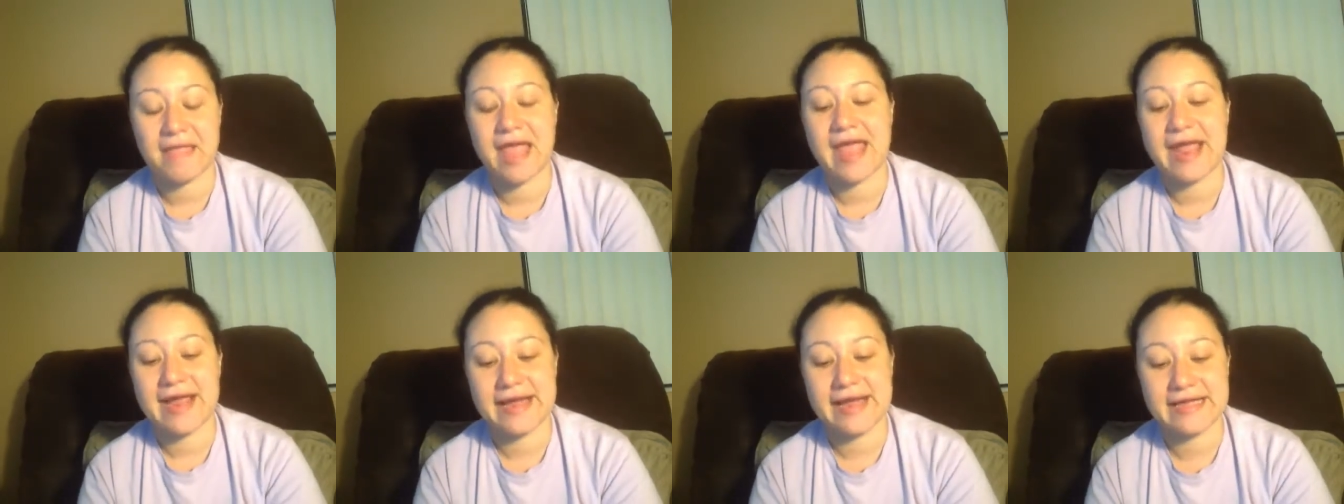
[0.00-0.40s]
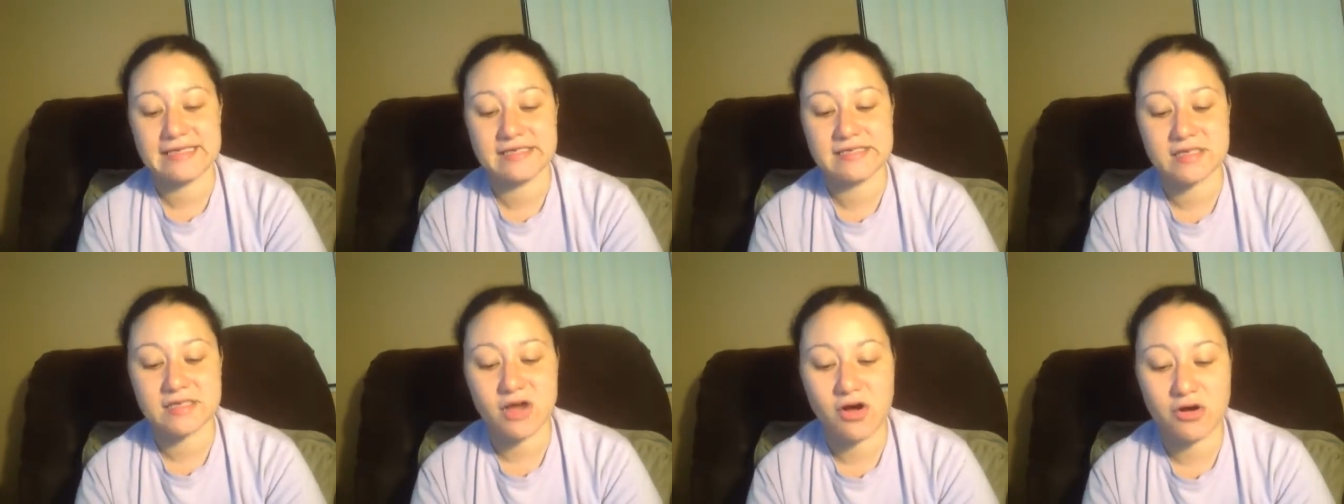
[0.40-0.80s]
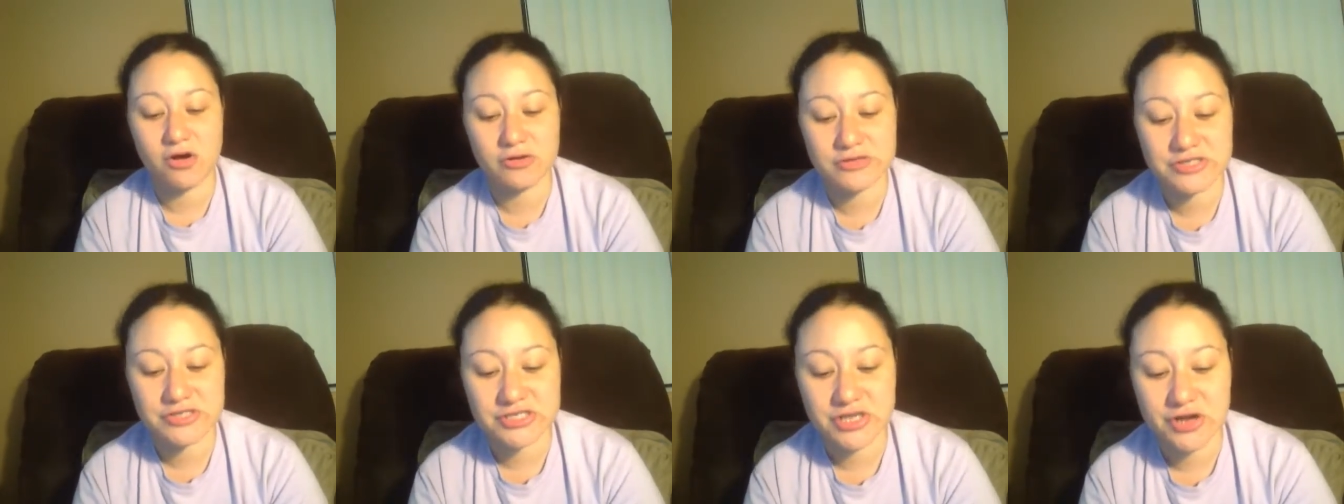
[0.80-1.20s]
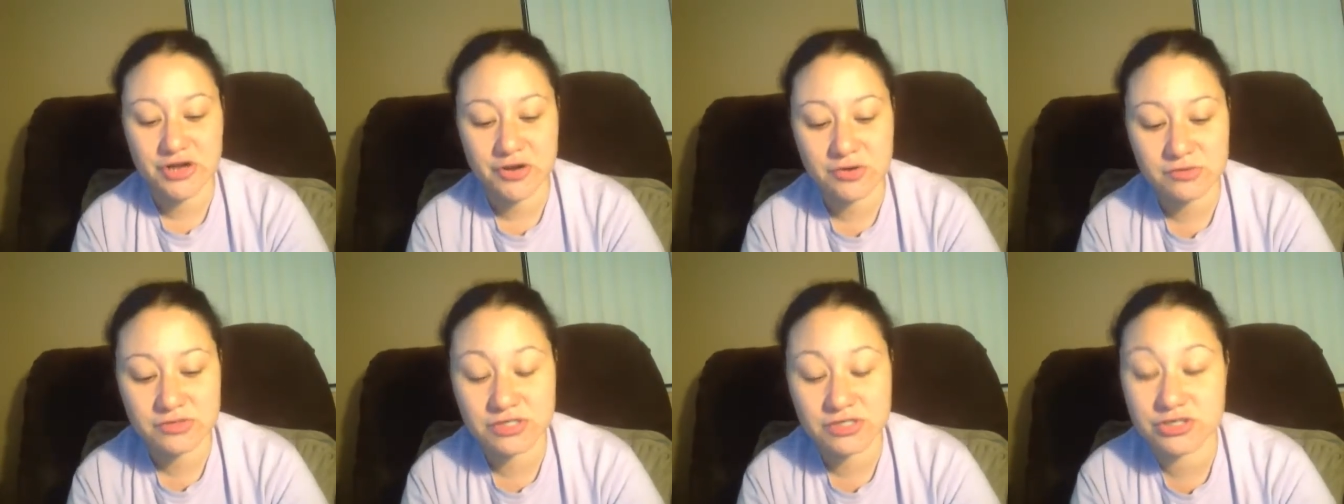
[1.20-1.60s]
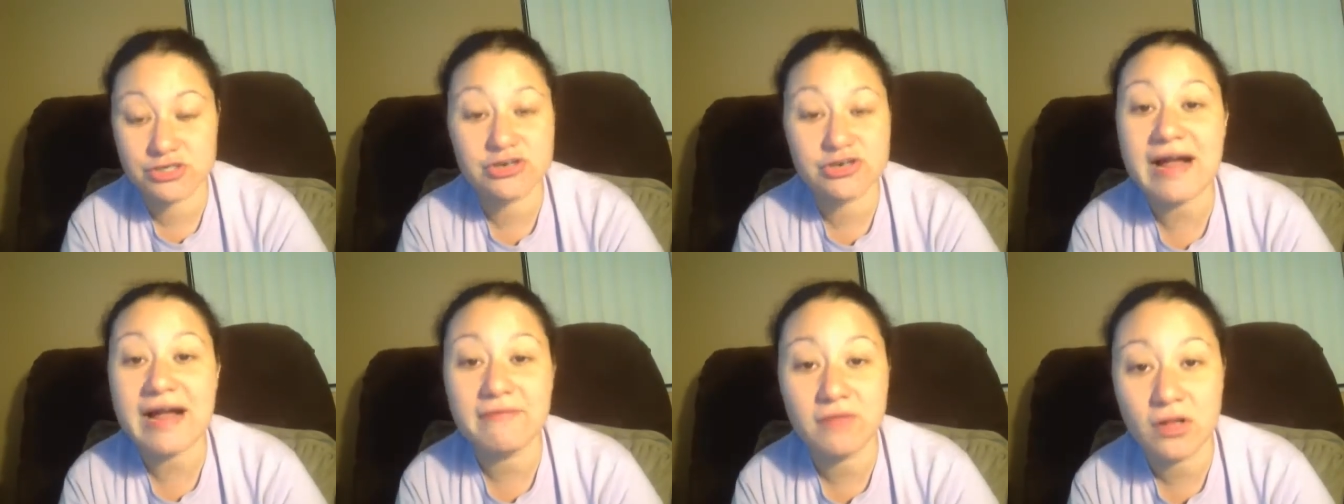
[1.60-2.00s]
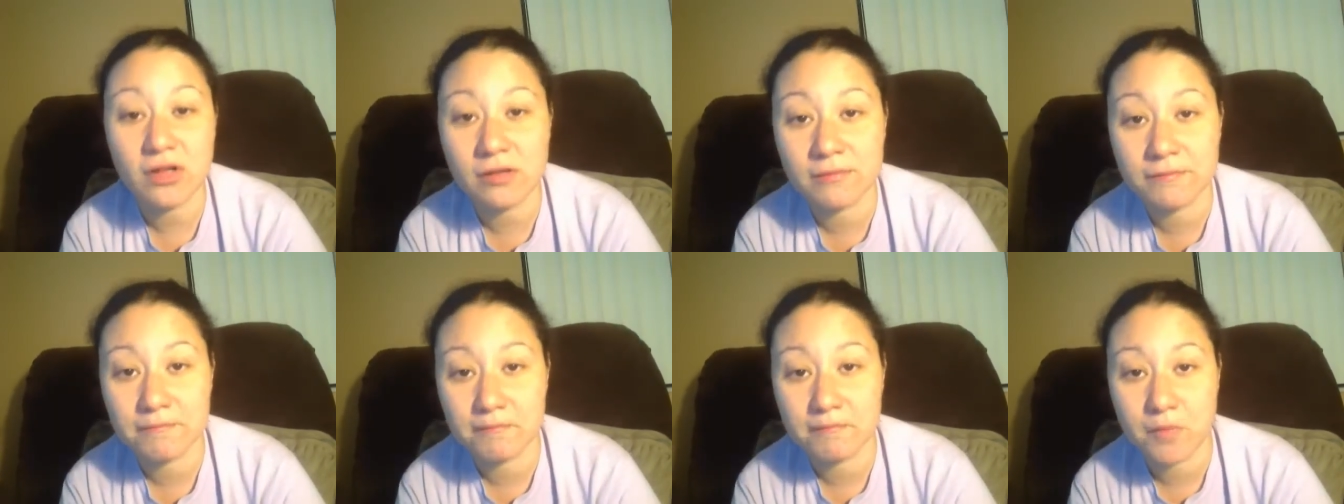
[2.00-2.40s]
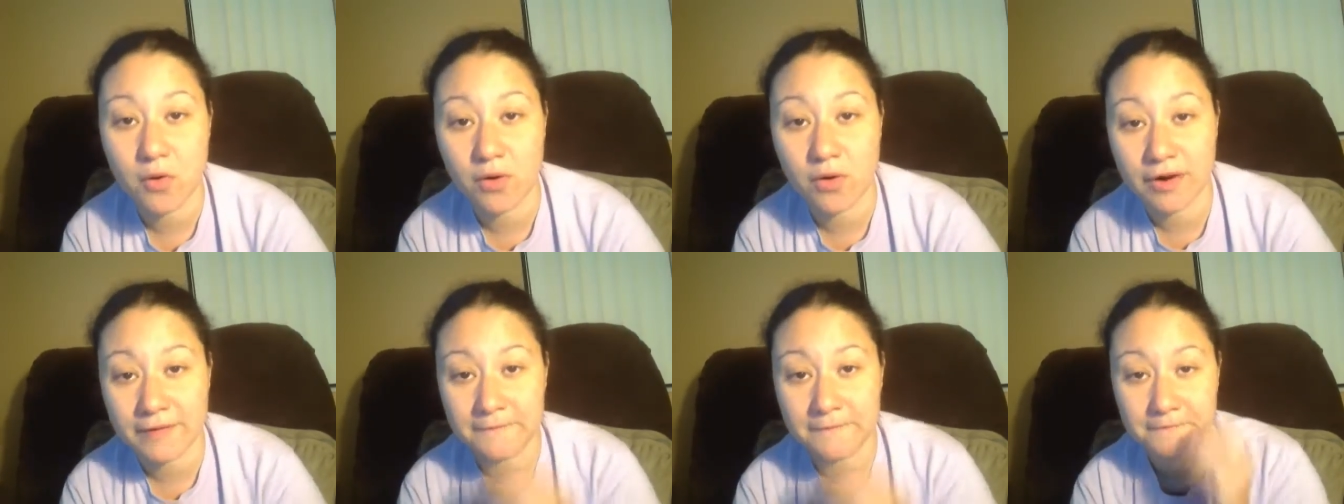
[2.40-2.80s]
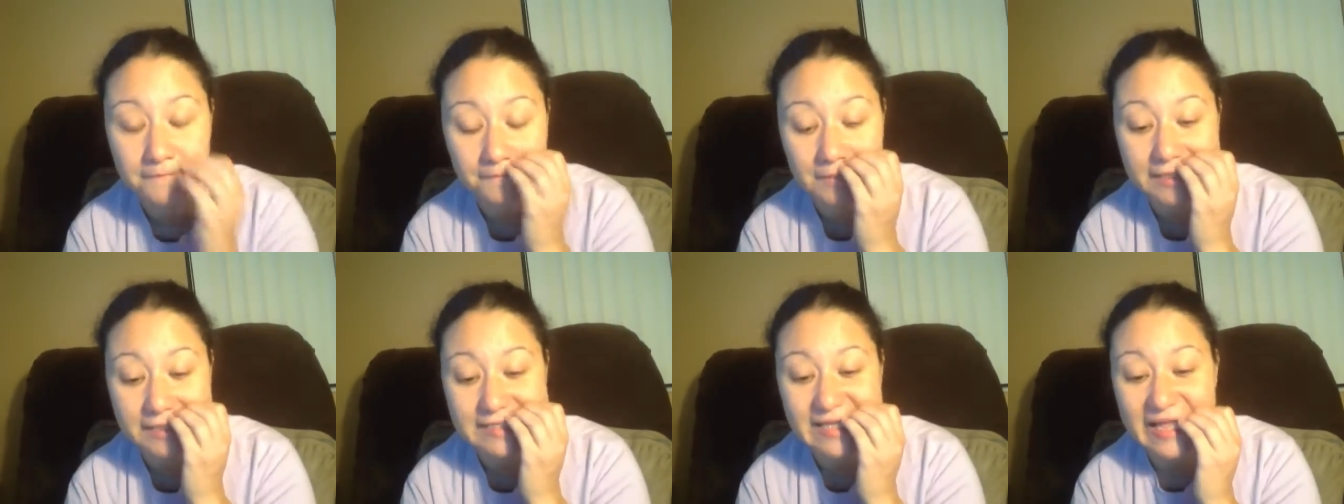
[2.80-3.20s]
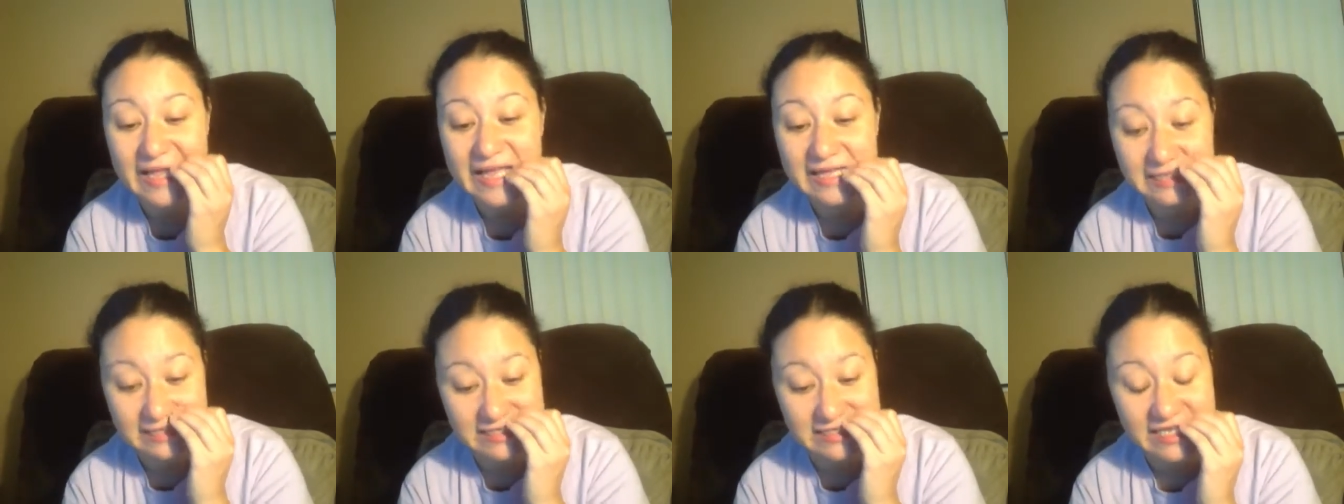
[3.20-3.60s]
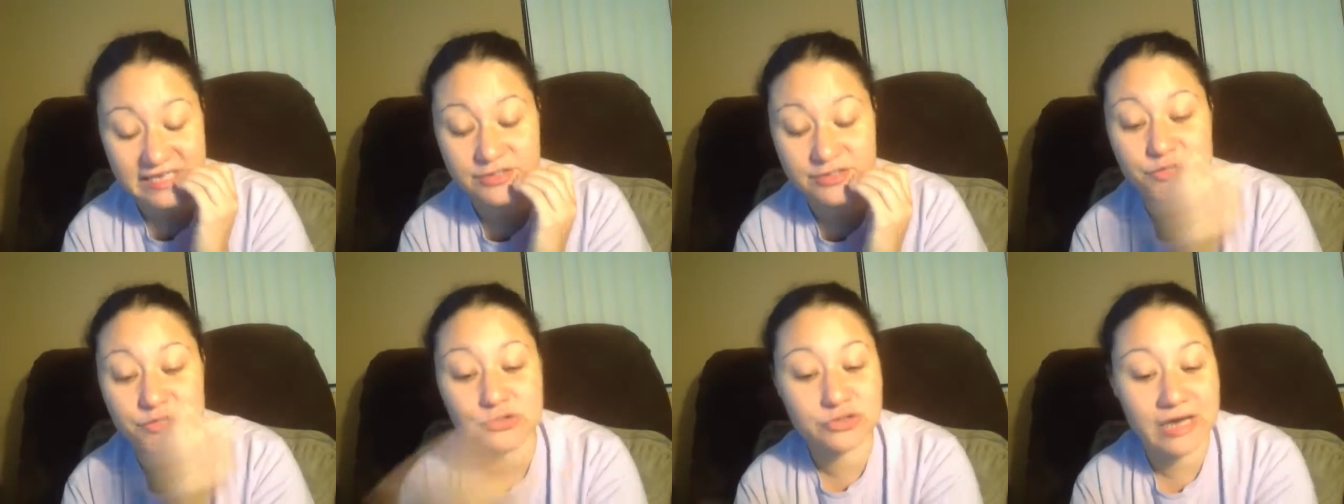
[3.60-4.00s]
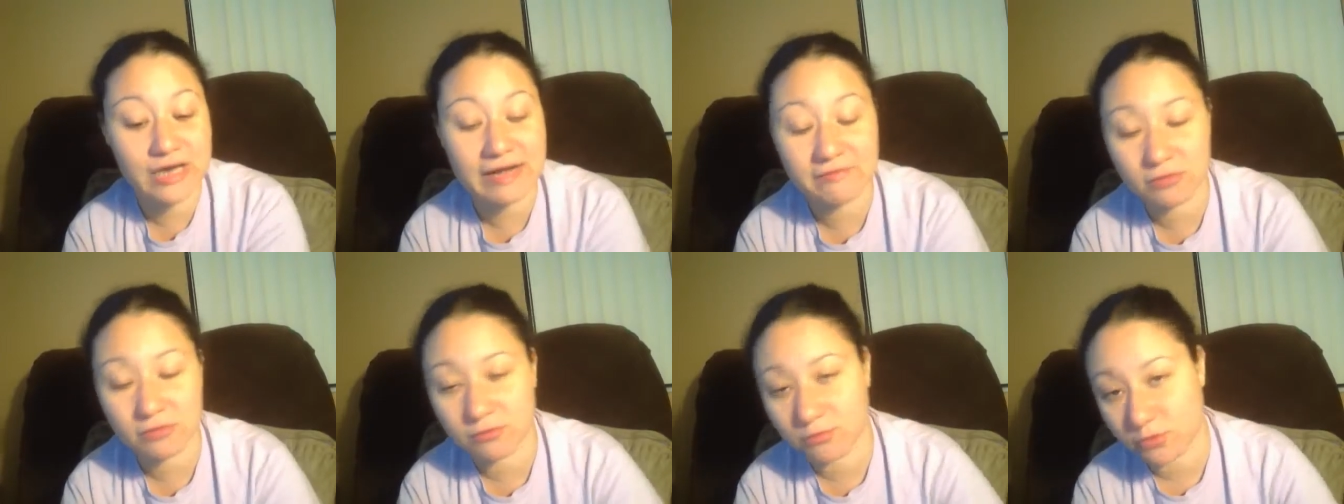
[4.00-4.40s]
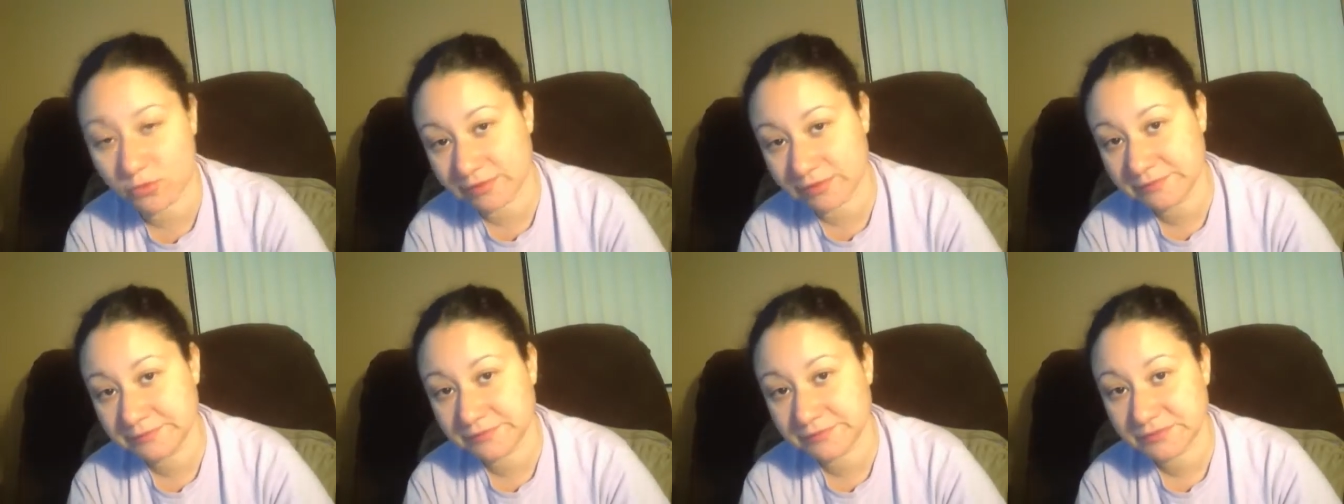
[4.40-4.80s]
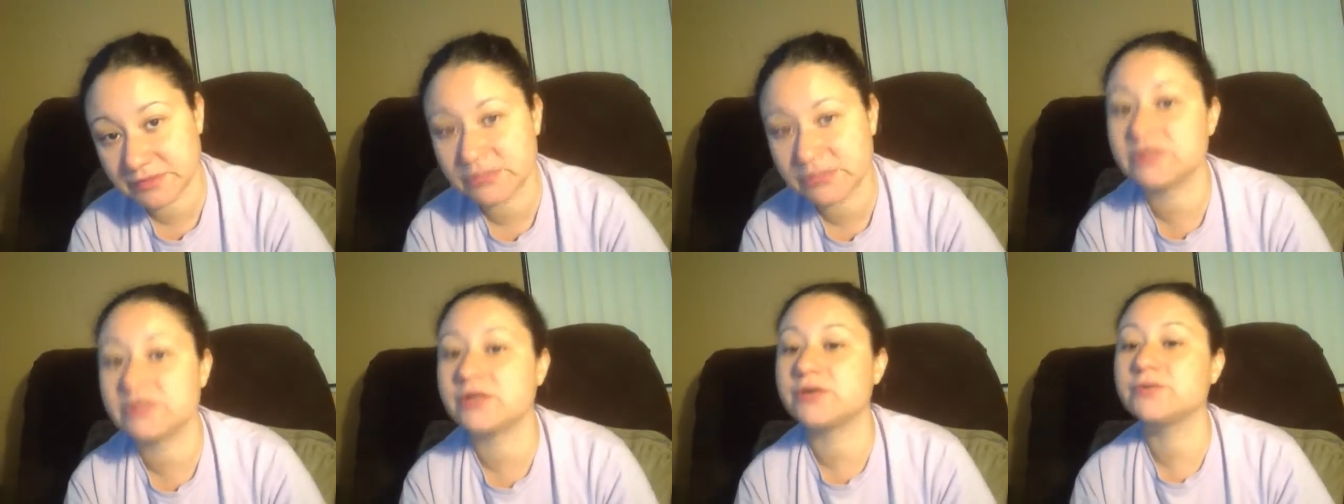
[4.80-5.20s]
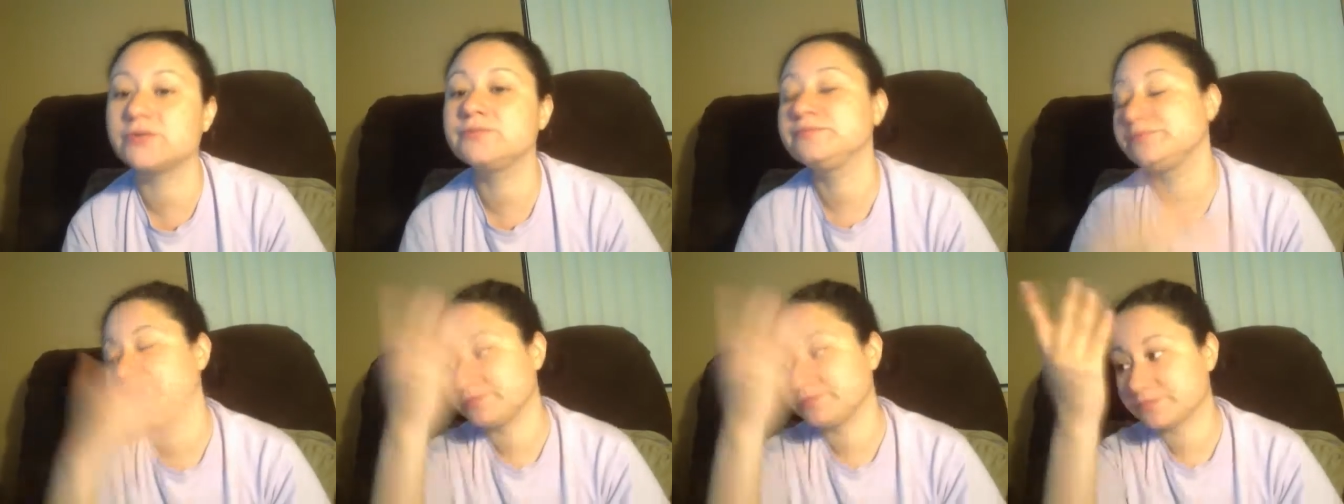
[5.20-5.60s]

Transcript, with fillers: And also to travel more. My psychic said to travel more. So